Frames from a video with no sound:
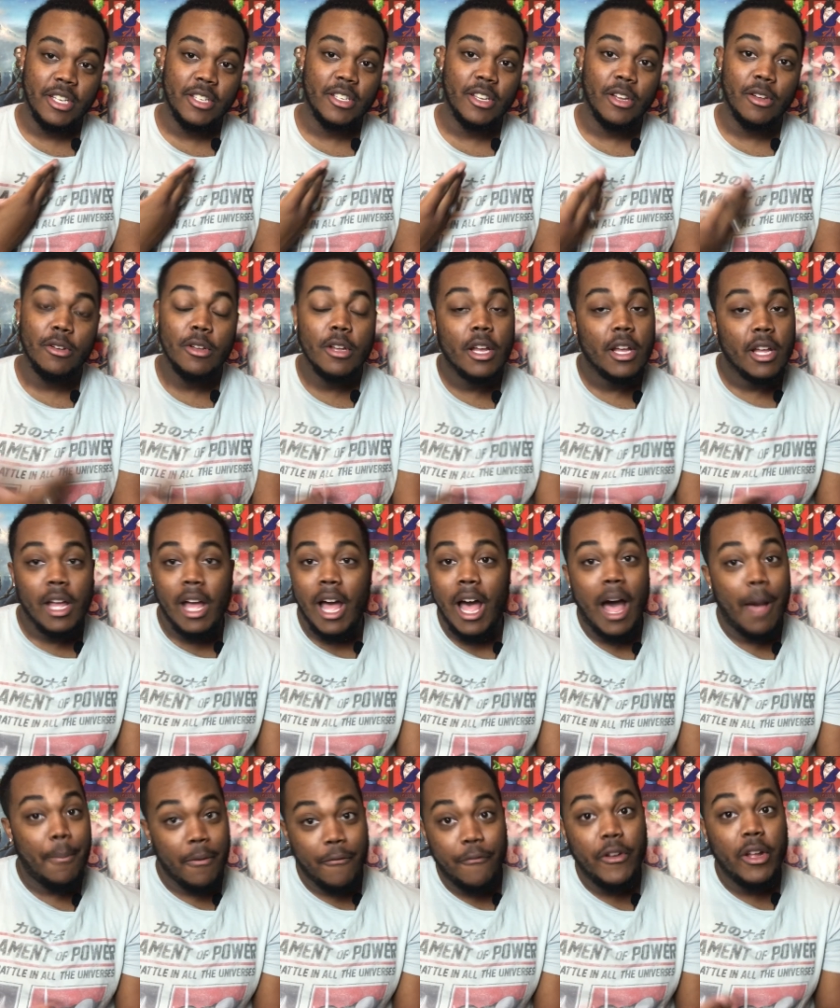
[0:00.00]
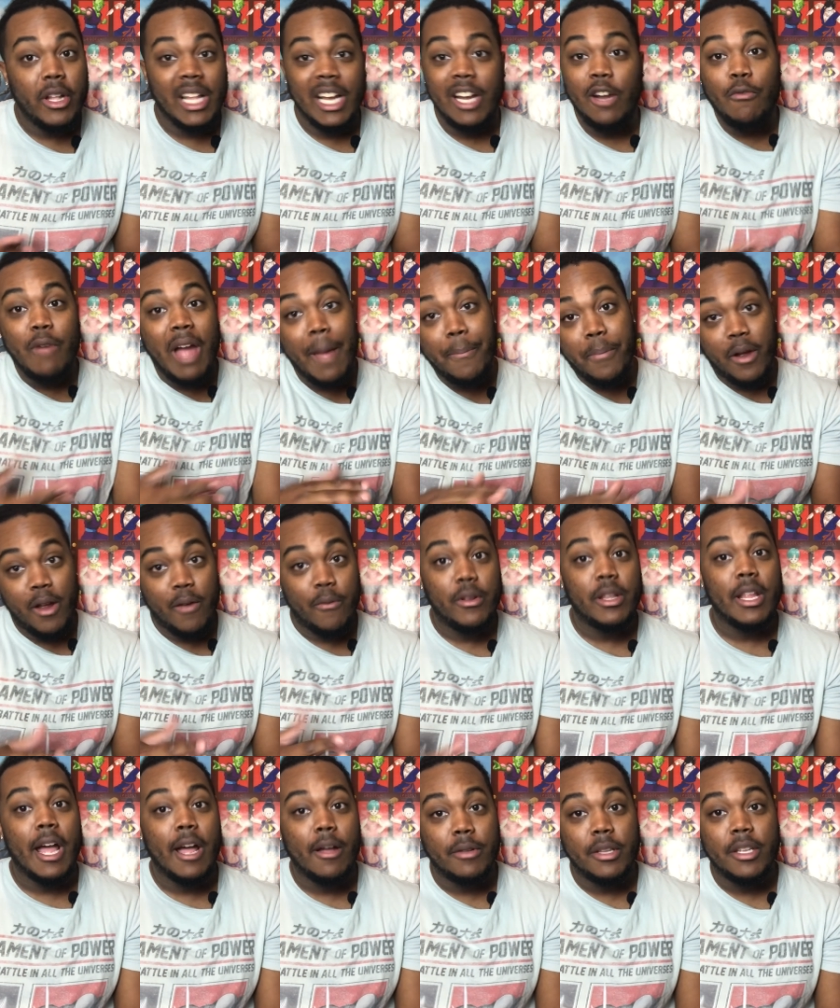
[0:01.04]
So I'm gonna feel like a rapper every
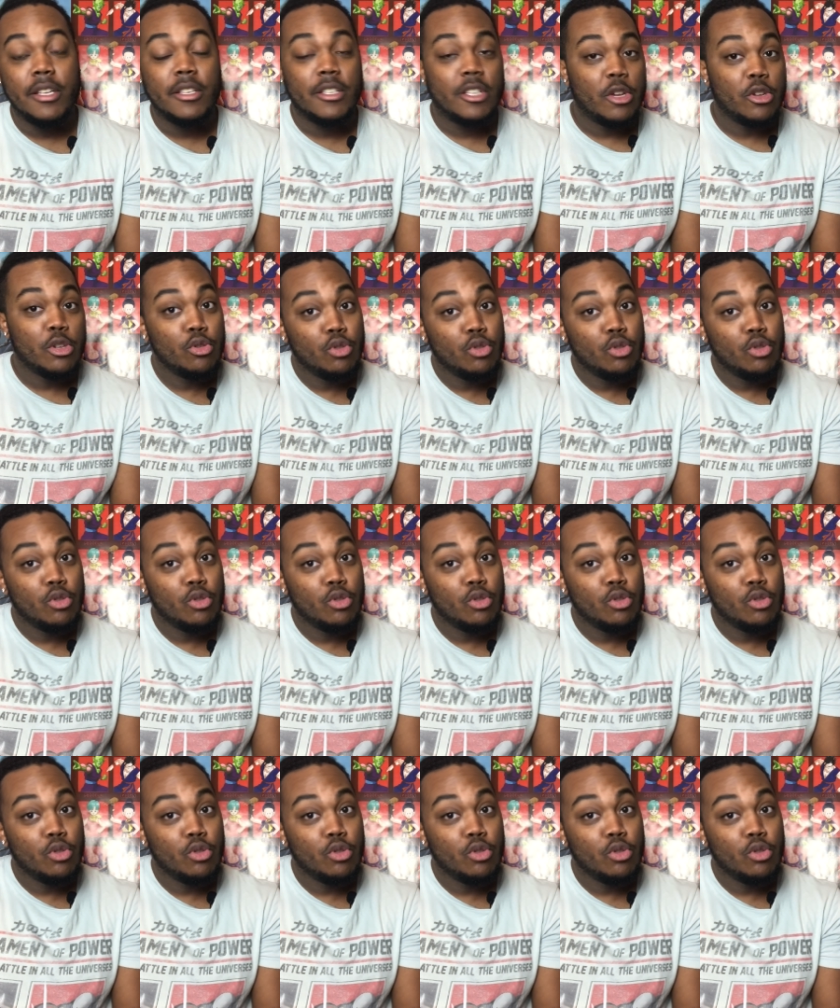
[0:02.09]
now and then, so you